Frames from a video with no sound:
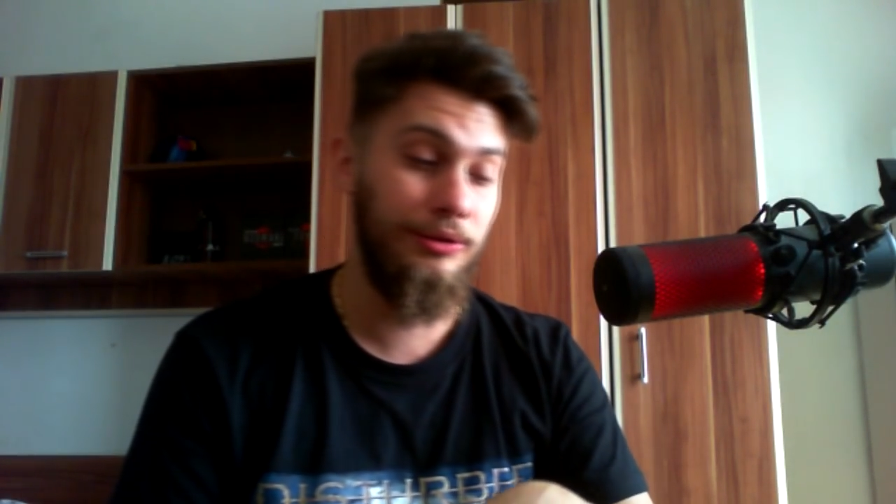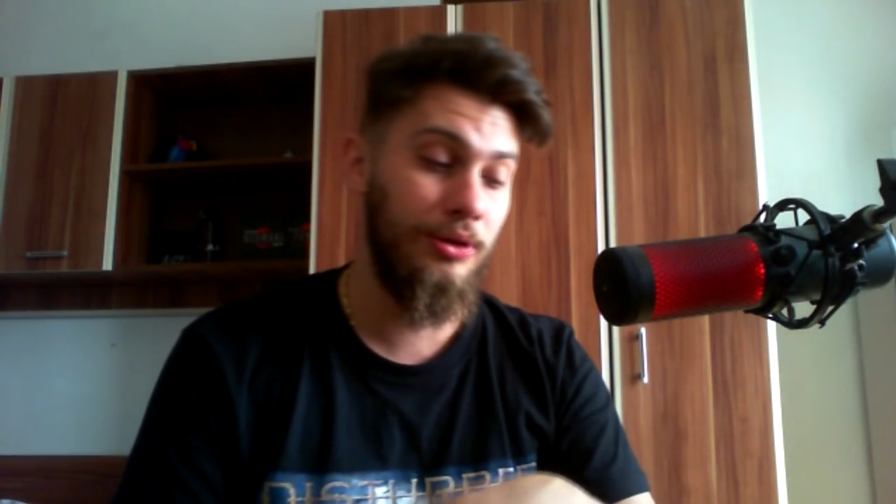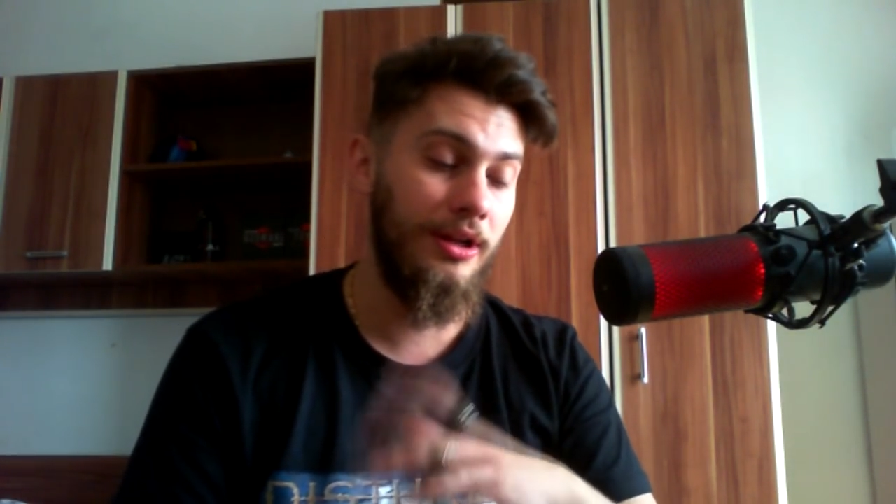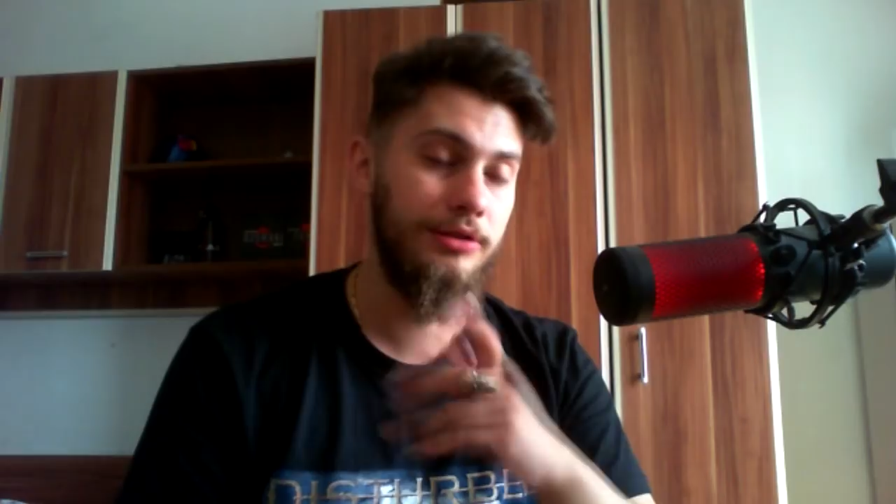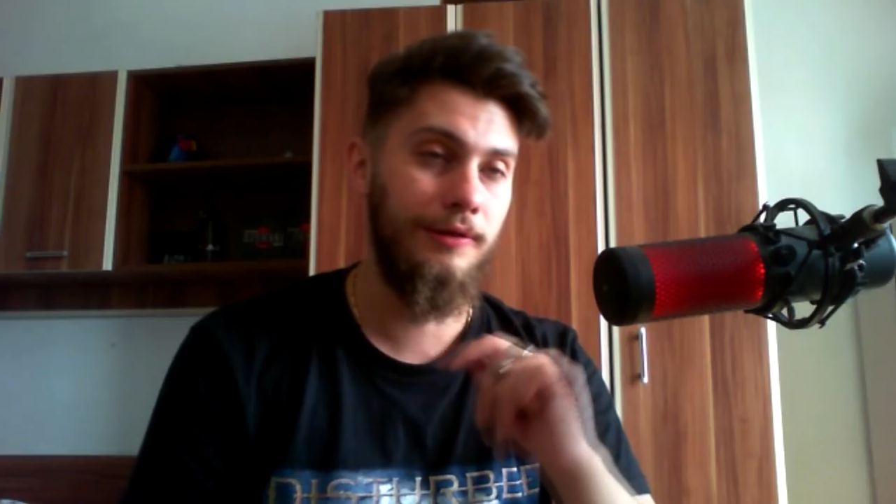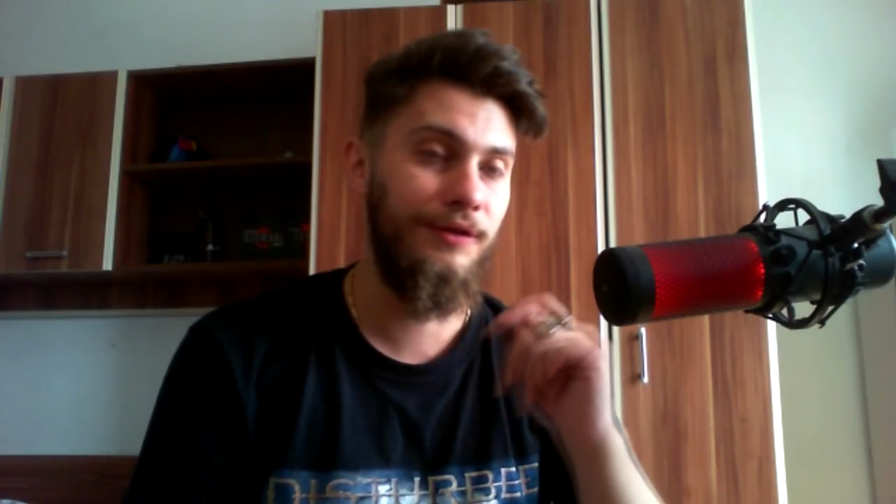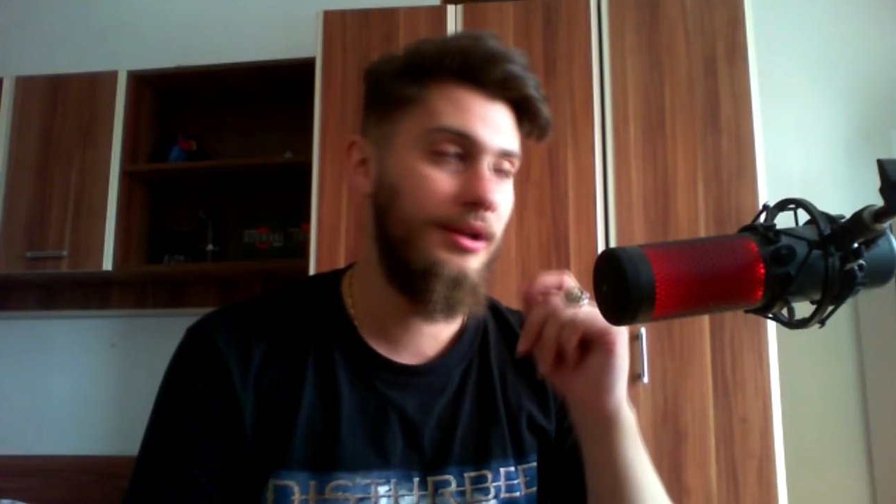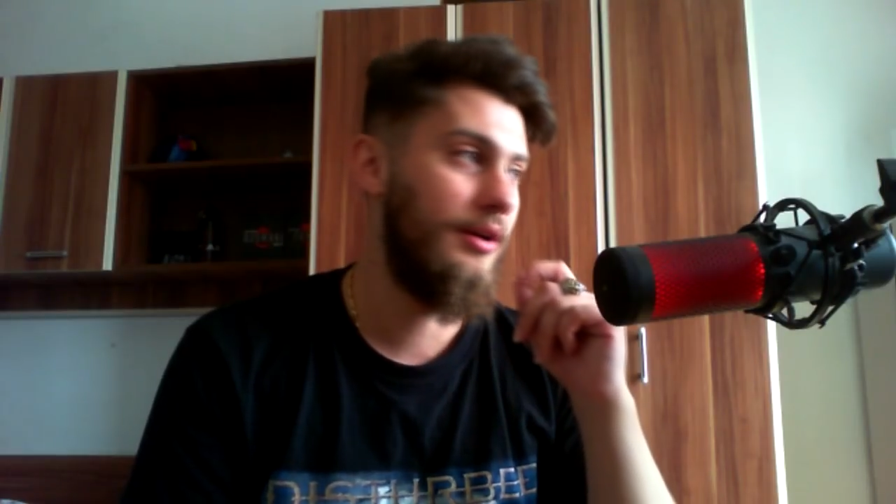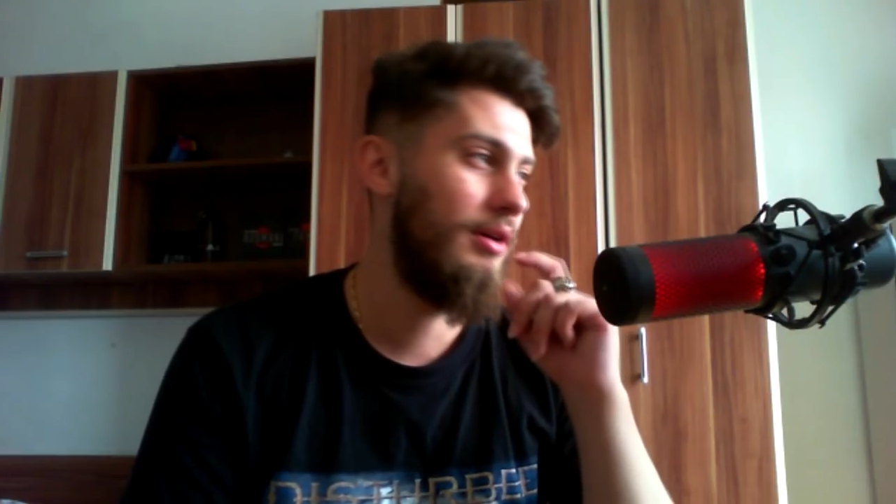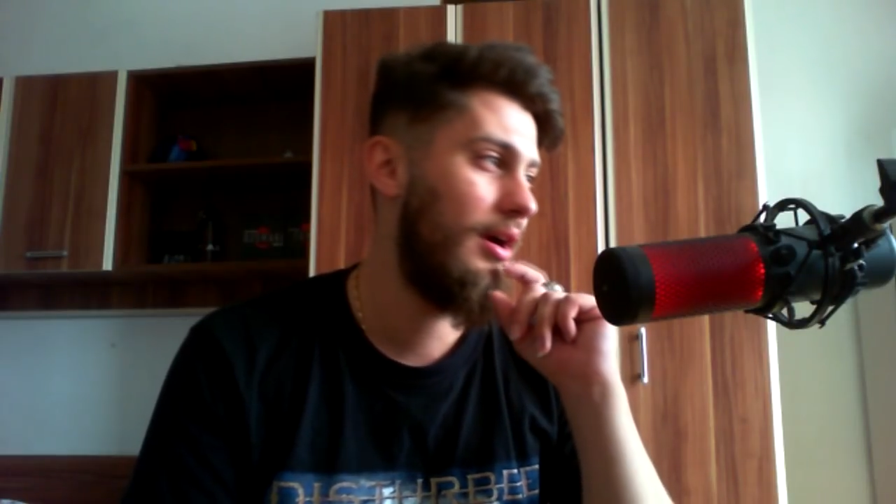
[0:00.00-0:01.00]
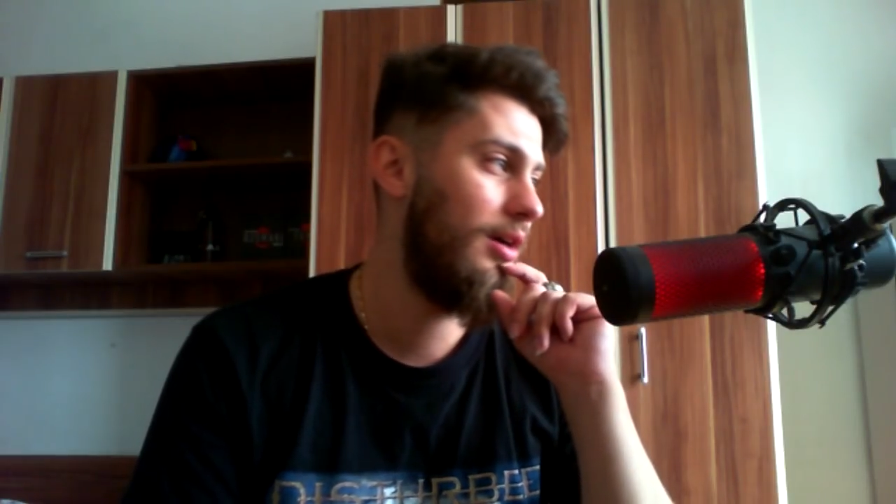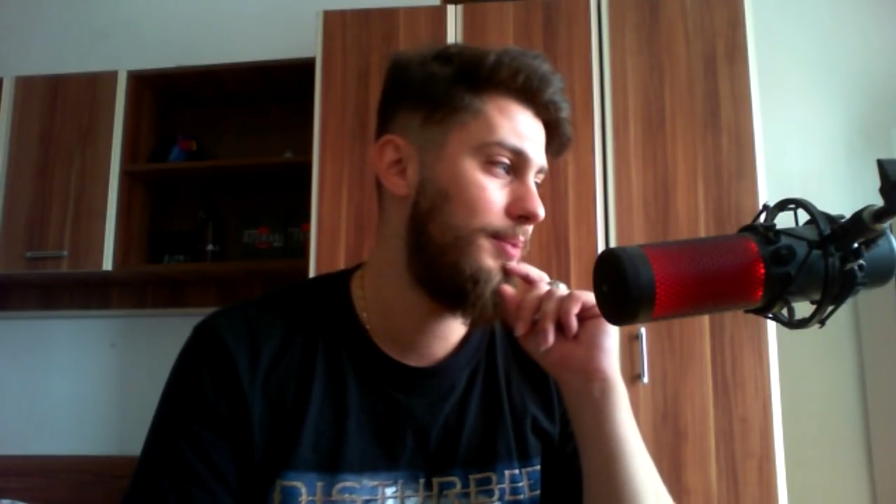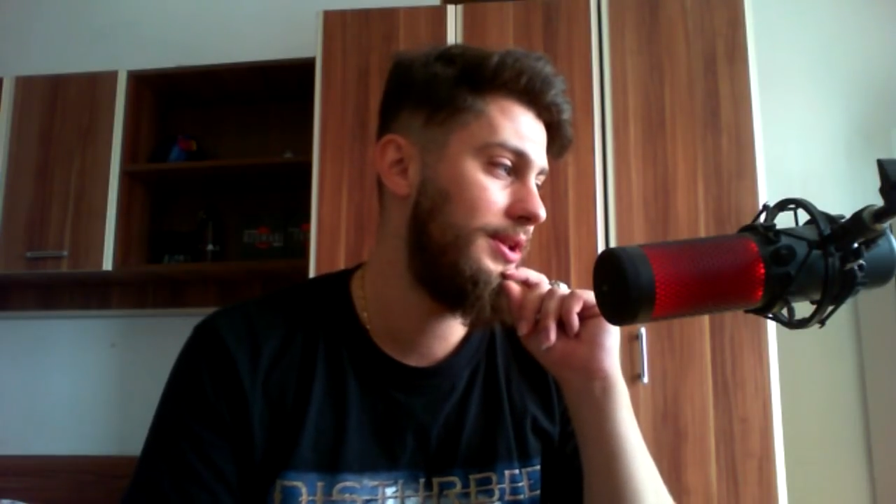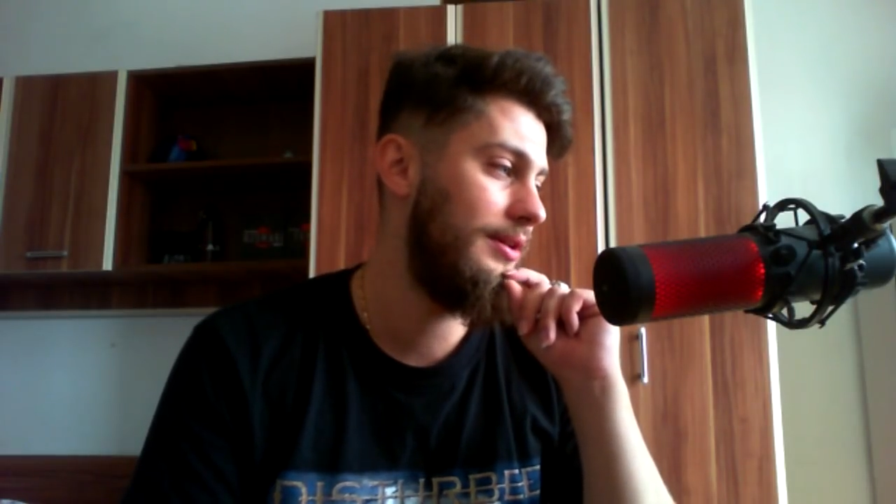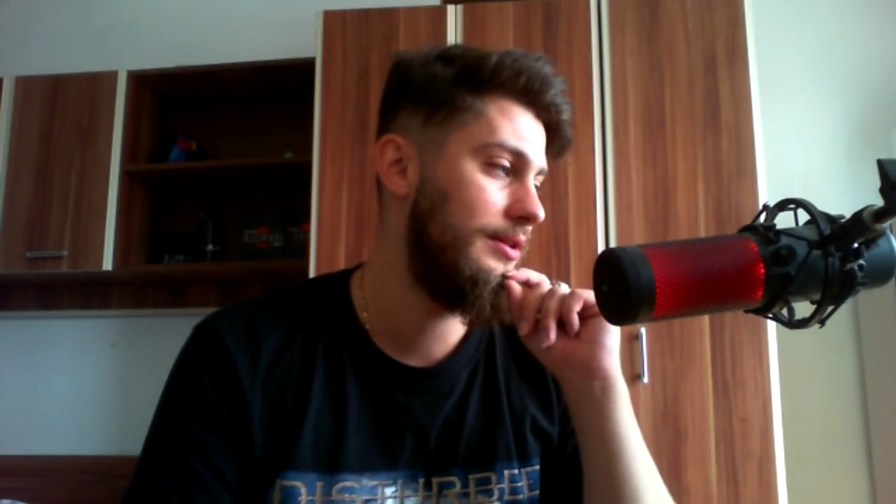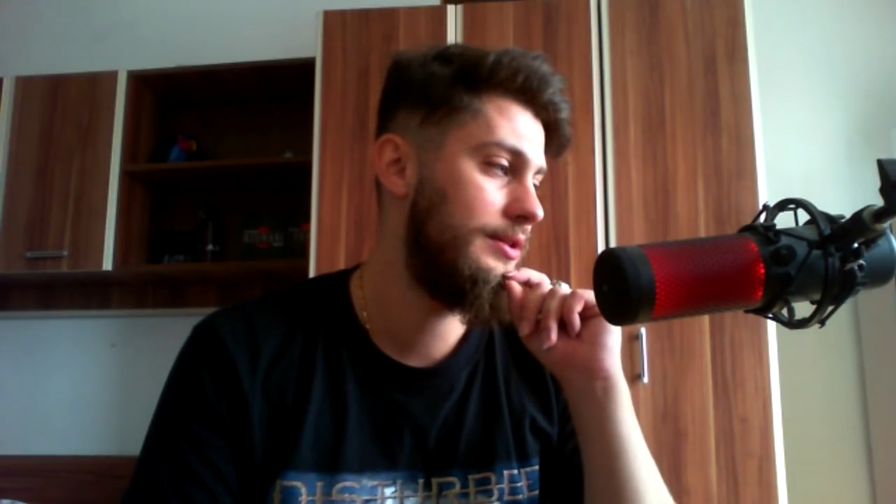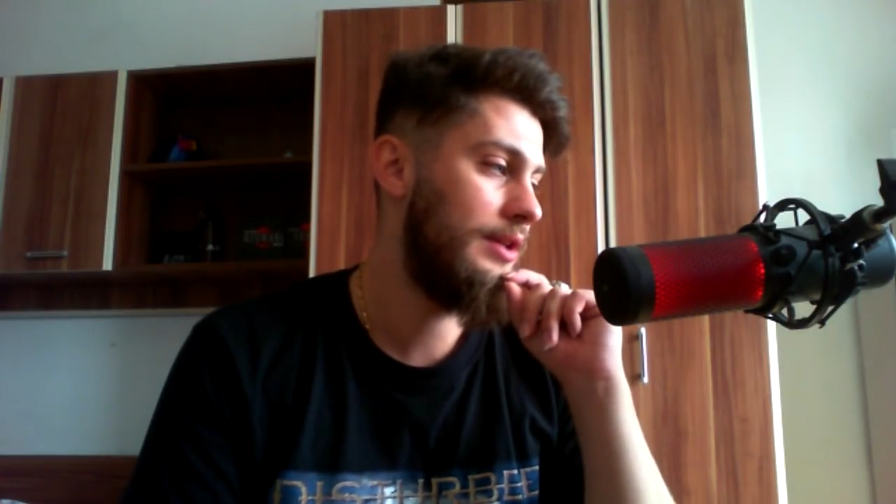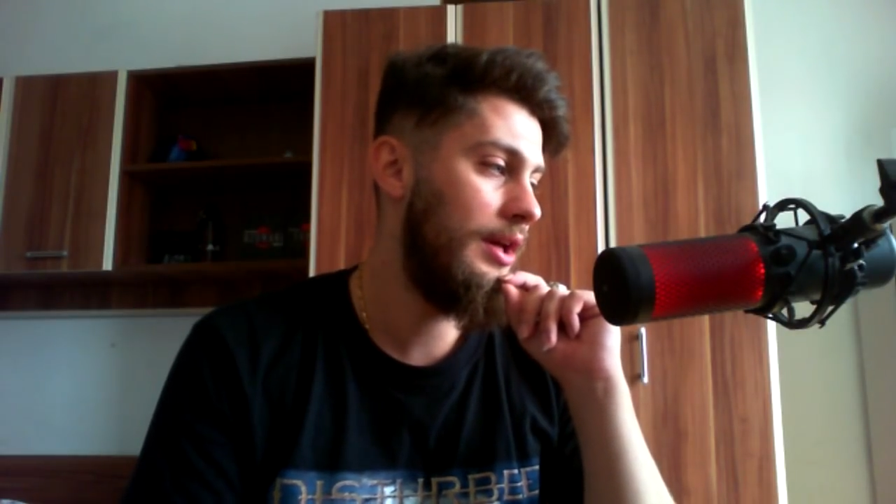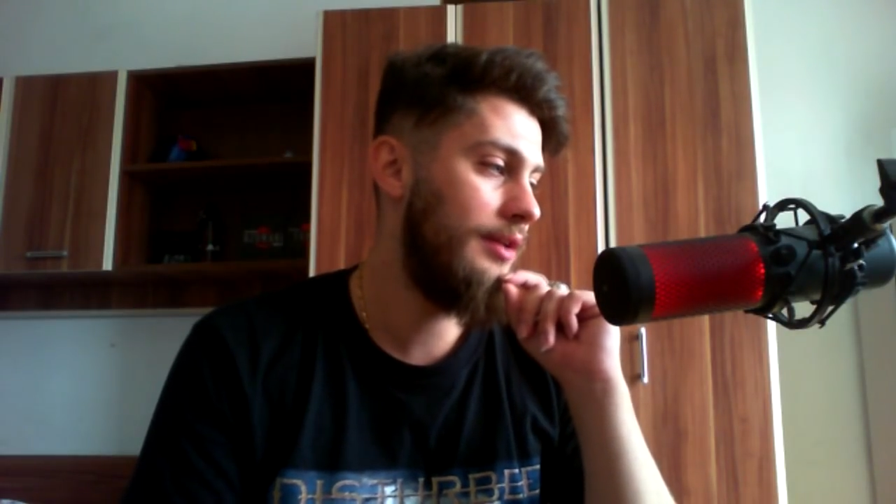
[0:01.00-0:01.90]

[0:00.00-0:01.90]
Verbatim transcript: You can also feel her heart beatings.